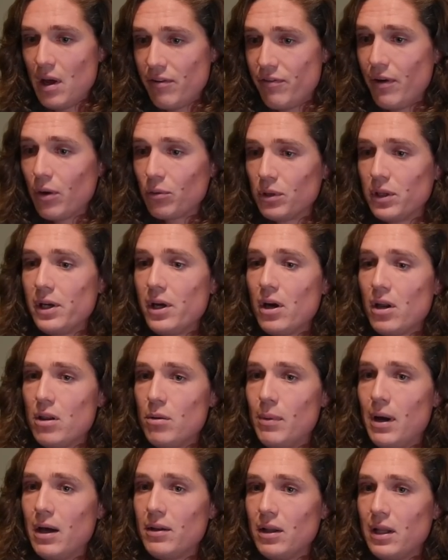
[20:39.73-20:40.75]
I felt really good on
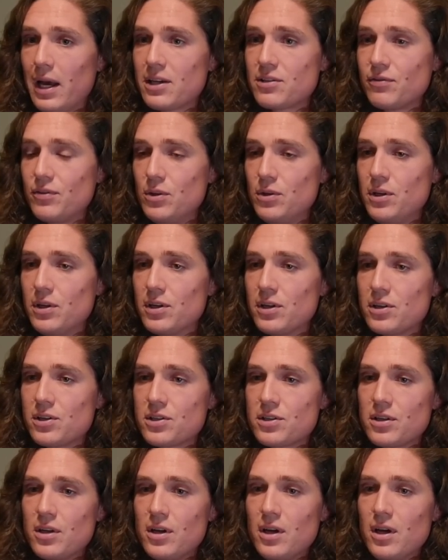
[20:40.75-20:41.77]
the mound the last few
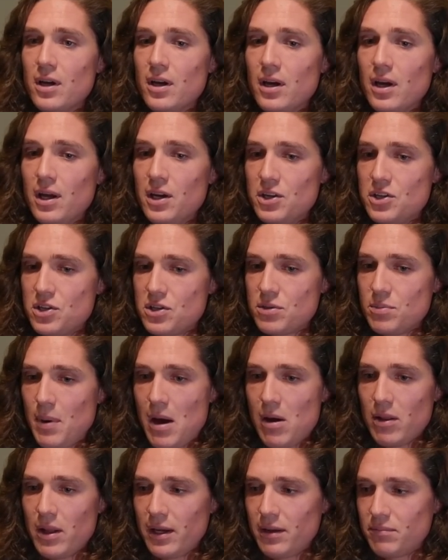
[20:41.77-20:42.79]
years, and it's just
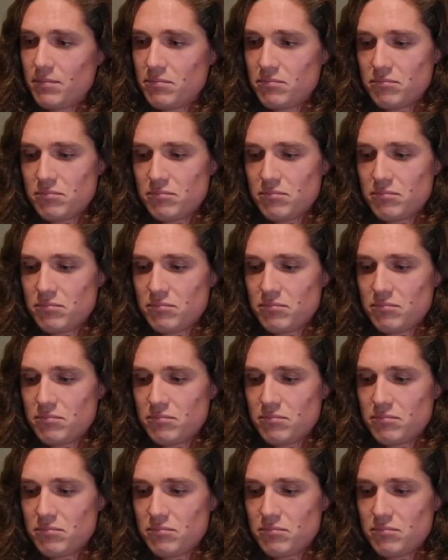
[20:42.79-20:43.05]
about like